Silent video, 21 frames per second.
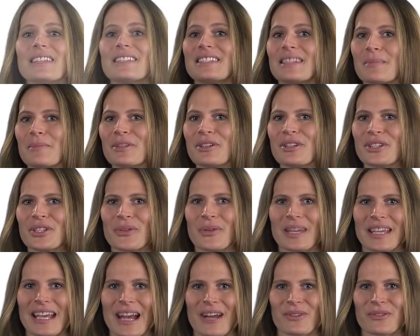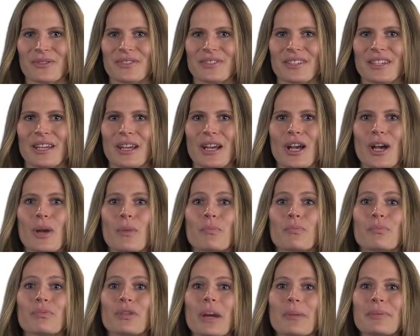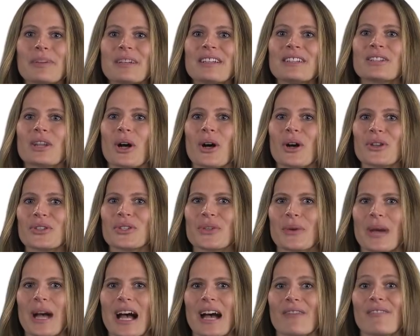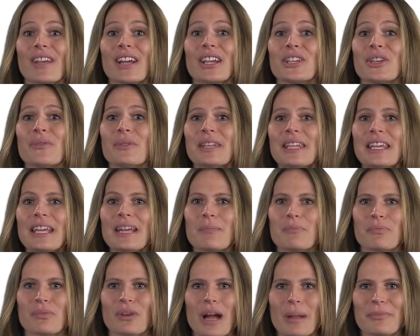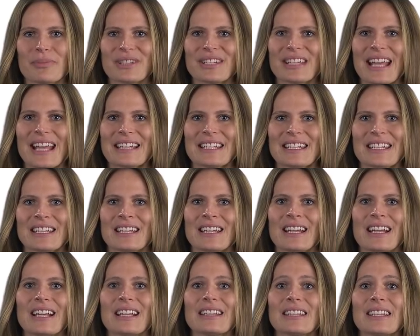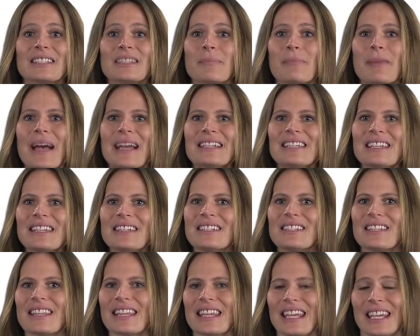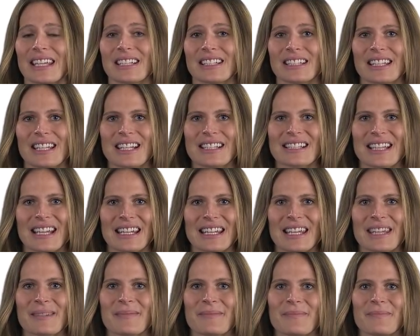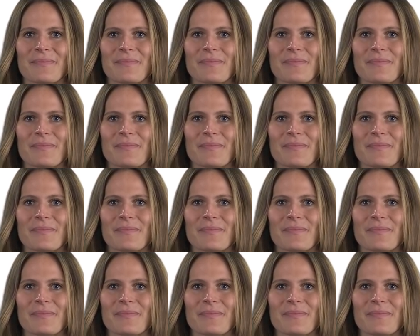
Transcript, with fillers: Similar to accounts, properties also have a unique property ID that's appended to the analytics ID.